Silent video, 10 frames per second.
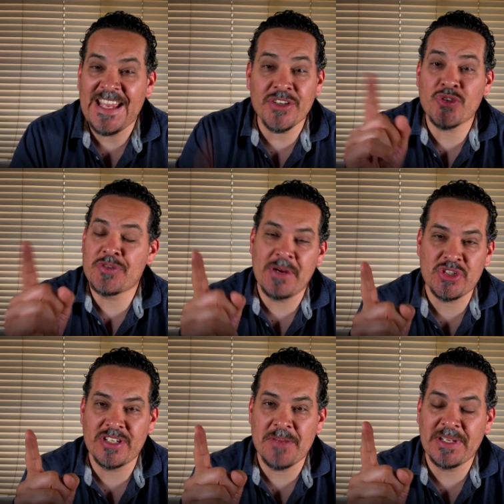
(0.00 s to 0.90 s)
extra
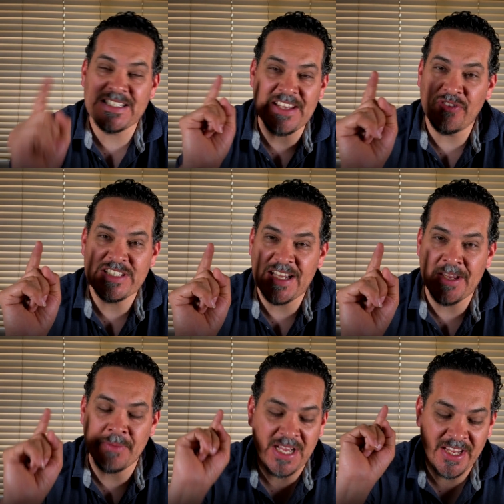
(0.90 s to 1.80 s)
special day because every
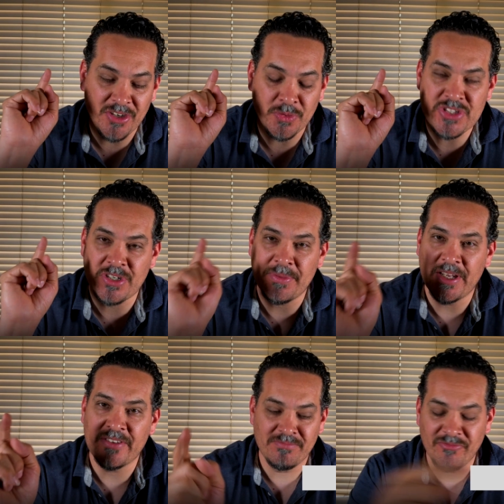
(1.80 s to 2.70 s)
time I always start
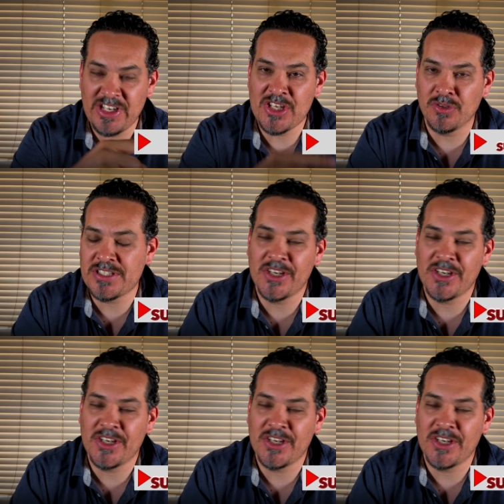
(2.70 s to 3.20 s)
my videos,